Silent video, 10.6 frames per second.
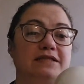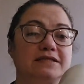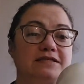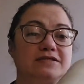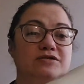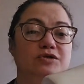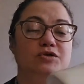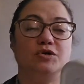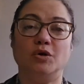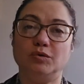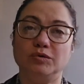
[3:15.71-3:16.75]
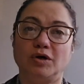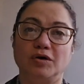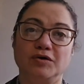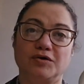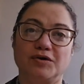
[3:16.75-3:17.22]
this is no
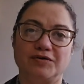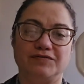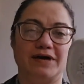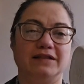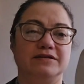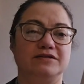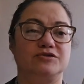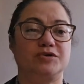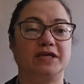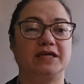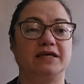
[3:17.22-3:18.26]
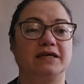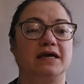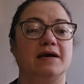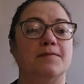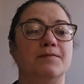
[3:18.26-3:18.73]
longer a valid
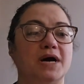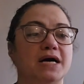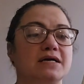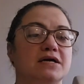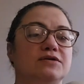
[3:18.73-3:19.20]
drinking mug,